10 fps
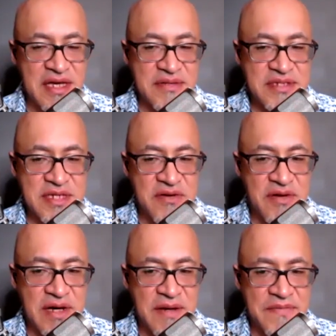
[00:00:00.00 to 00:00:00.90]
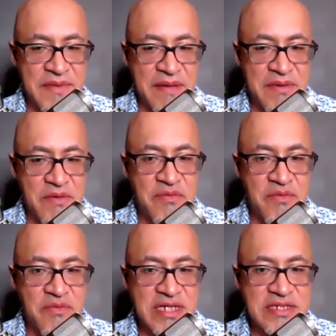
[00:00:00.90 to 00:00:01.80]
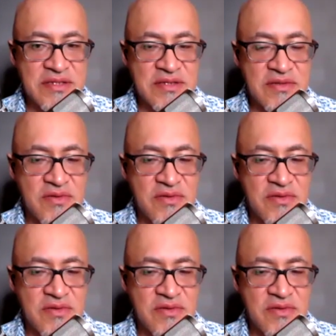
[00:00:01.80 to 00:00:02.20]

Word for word: So, I mean, what's